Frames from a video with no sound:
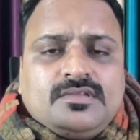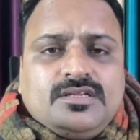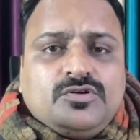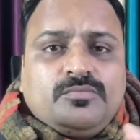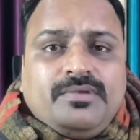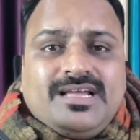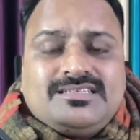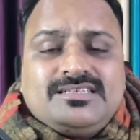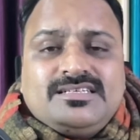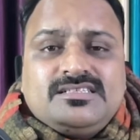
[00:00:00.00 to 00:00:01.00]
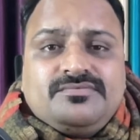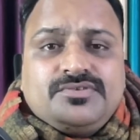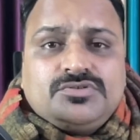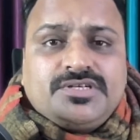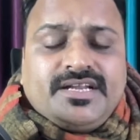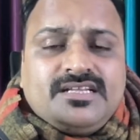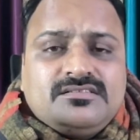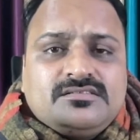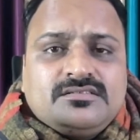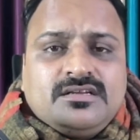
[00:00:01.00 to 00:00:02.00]
Your blessing is in future
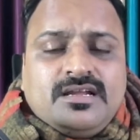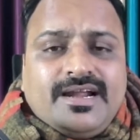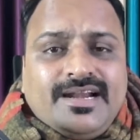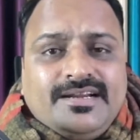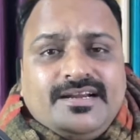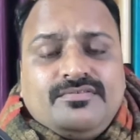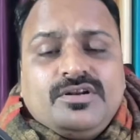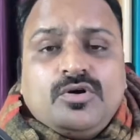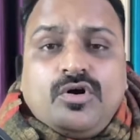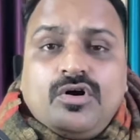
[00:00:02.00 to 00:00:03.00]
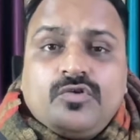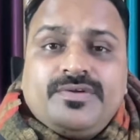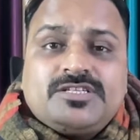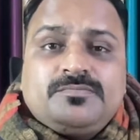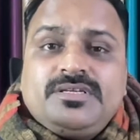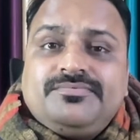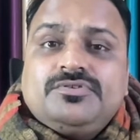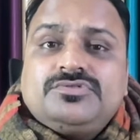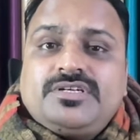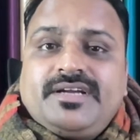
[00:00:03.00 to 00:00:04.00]
tense, and it will always be
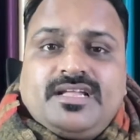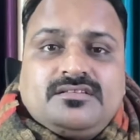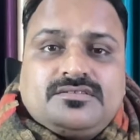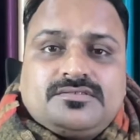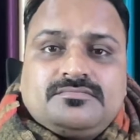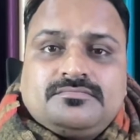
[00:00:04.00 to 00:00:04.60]
future tense.